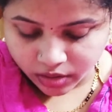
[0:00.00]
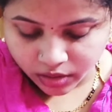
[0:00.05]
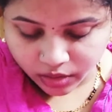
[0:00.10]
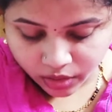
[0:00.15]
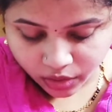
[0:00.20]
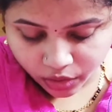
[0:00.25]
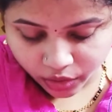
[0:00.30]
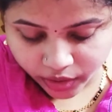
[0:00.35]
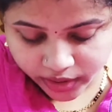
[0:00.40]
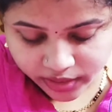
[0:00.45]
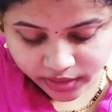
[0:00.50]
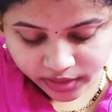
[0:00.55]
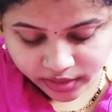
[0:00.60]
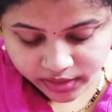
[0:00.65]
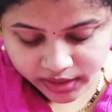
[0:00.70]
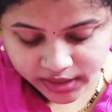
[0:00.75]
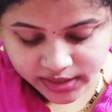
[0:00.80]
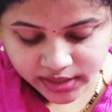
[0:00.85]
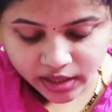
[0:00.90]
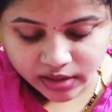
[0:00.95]
Okay,
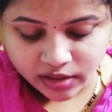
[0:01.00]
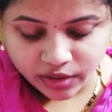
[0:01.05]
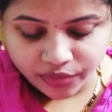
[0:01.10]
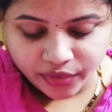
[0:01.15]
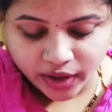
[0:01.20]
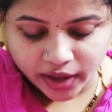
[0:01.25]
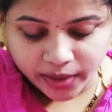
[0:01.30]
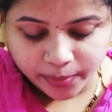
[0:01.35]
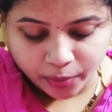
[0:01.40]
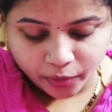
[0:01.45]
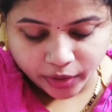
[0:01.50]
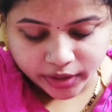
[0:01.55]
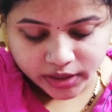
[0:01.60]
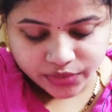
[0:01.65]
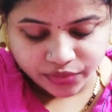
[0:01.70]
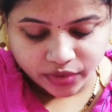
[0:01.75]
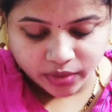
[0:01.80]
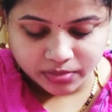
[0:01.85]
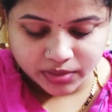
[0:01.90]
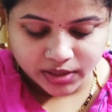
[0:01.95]
these are the 5 points
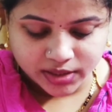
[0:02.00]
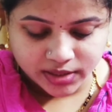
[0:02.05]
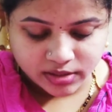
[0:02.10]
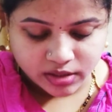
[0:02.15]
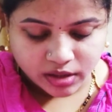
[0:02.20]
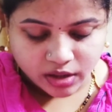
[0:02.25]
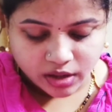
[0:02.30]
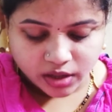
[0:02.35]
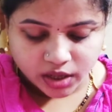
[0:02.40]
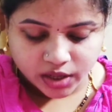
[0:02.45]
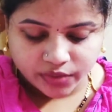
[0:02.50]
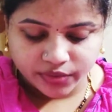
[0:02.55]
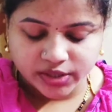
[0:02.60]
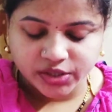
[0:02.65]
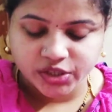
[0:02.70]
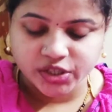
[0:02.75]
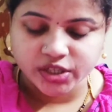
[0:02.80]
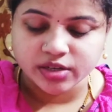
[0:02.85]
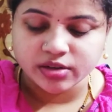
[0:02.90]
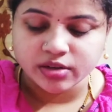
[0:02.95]
from this
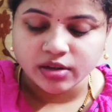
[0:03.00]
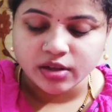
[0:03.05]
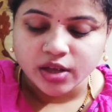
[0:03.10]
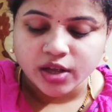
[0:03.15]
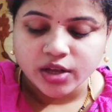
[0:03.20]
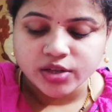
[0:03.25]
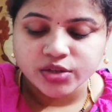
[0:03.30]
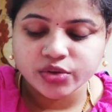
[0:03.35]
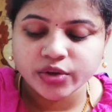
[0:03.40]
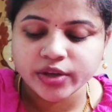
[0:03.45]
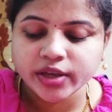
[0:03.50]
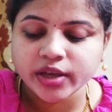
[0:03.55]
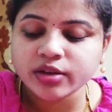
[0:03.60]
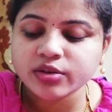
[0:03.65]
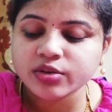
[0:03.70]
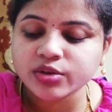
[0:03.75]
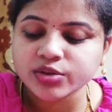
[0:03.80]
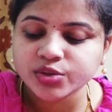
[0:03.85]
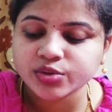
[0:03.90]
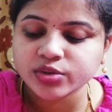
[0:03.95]
question. So here
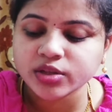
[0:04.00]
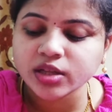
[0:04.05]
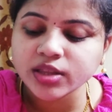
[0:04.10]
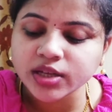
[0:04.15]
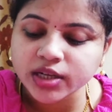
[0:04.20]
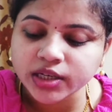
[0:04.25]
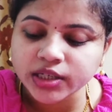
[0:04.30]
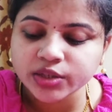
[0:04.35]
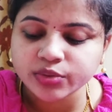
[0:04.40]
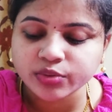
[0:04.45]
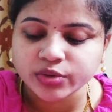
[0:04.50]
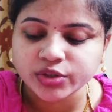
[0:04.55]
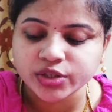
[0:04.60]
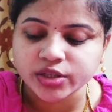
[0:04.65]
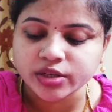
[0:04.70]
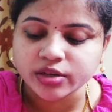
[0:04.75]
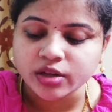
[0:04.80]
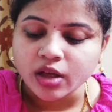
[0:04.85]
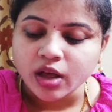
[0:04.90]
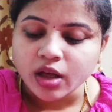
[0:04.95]
goes to the third question.